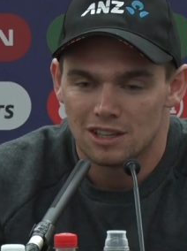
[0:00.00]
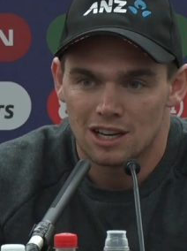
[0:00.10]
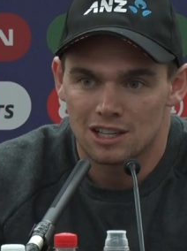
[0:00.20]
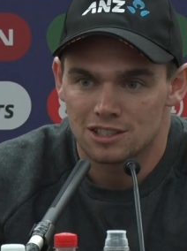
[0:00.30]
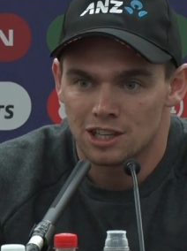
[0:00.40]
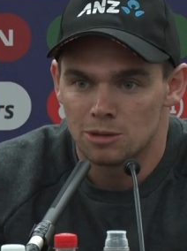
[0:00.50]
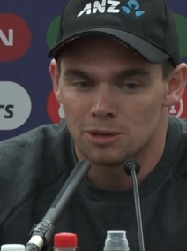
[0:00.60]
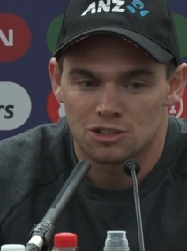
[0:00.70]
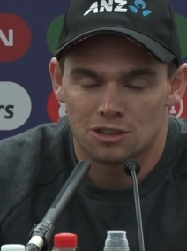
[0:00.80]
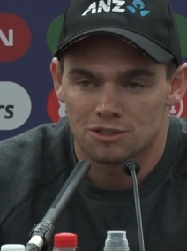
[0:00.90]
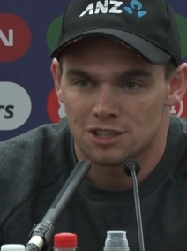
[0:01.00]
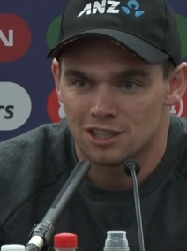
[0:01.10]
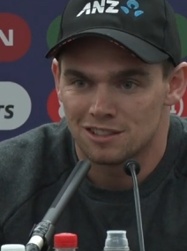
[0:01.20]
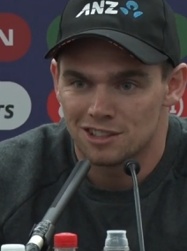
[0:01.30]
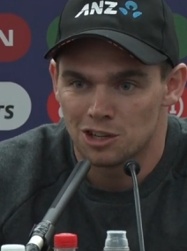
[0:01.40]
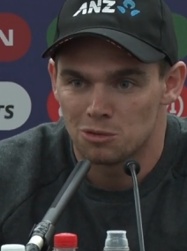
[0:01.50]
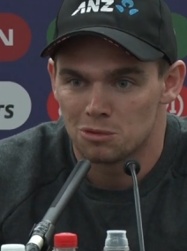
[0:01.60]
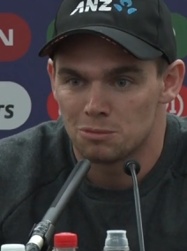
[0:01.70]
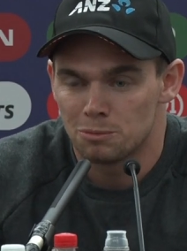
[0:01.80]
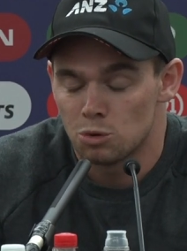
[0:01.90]
Our scenario, but it's obviously, you know,
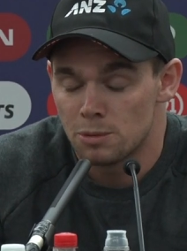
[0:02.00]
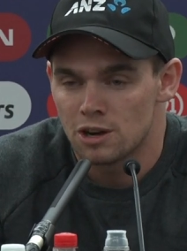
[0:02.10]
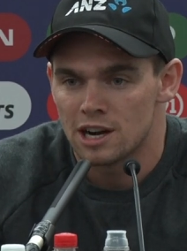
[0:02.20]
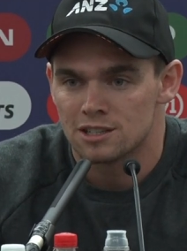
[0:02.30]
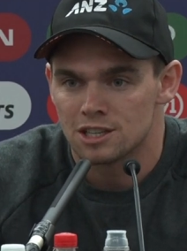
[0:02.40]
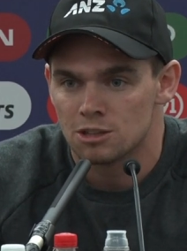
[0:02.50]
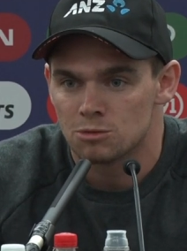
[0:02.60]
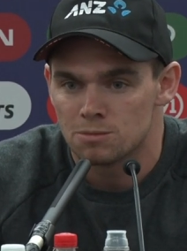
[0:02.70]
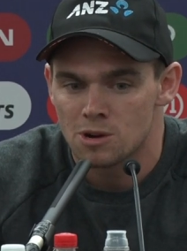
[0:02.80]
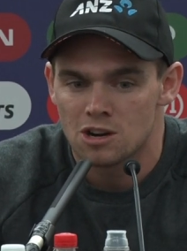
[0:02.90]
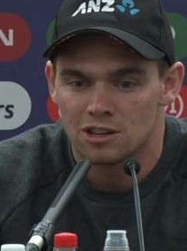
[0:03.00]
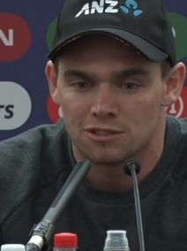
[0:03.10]
we'll be great to see them tomorrow.